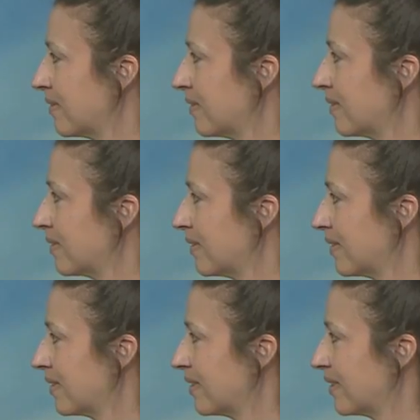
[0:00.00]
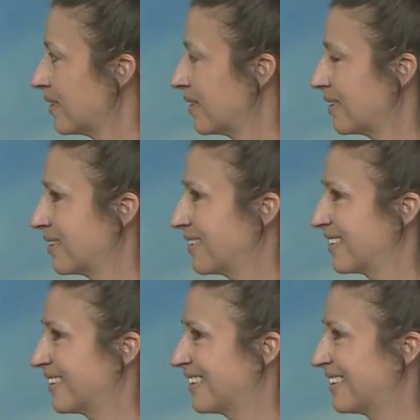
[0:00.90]

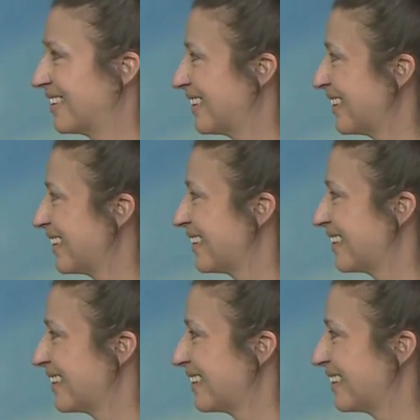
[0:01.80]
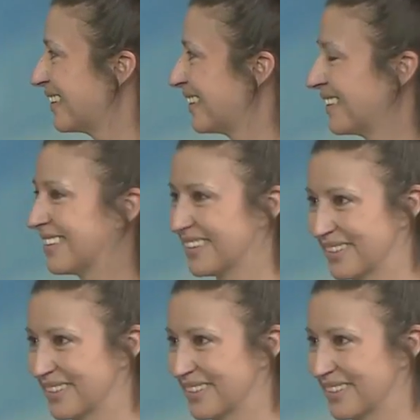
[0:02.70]
(not speaking)